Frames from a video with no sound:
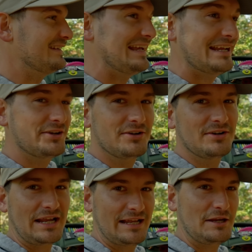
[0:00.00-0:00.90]

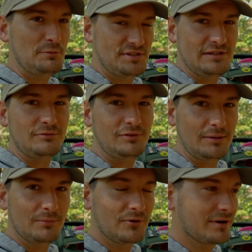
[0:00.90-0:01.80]
anger and he wants it to
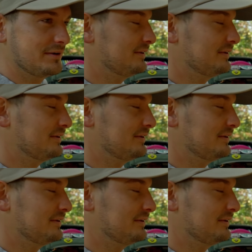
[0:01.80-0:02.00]
flip more.